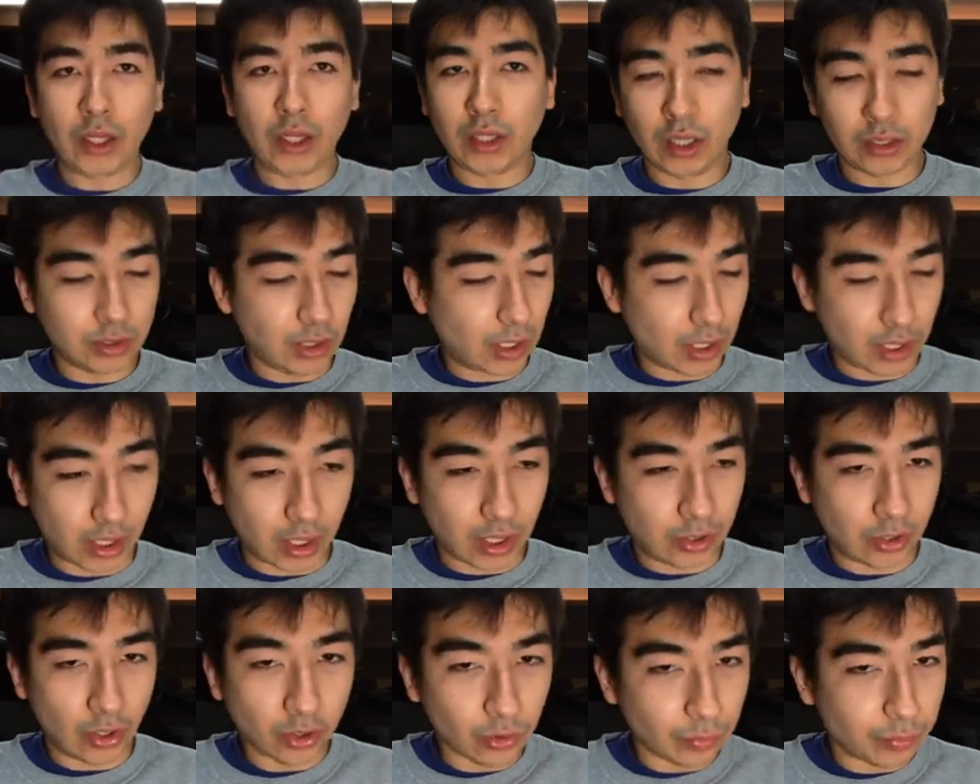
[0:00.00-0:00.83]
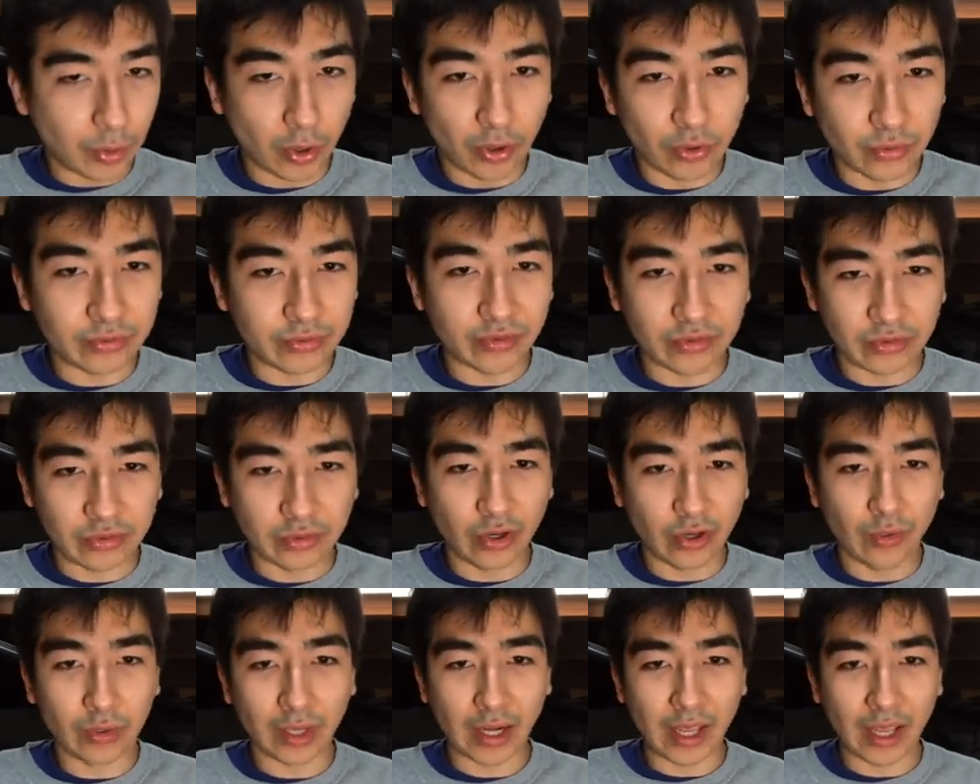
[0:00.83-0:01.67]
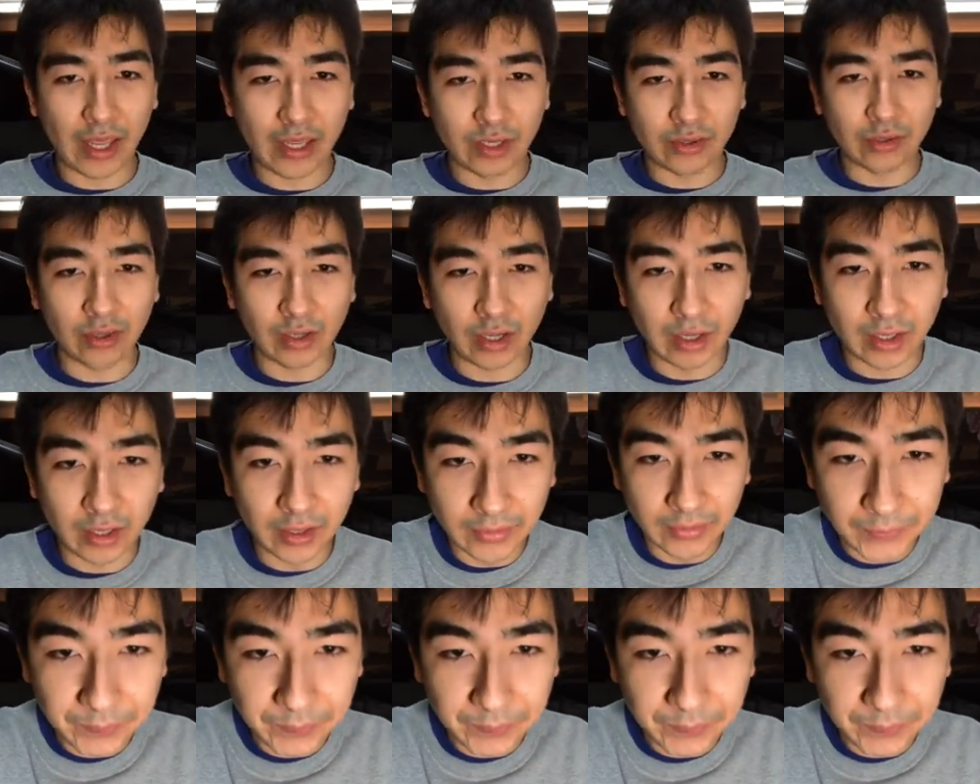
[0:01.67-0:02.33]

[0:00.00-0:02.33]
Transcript: like another person saw what I ate today.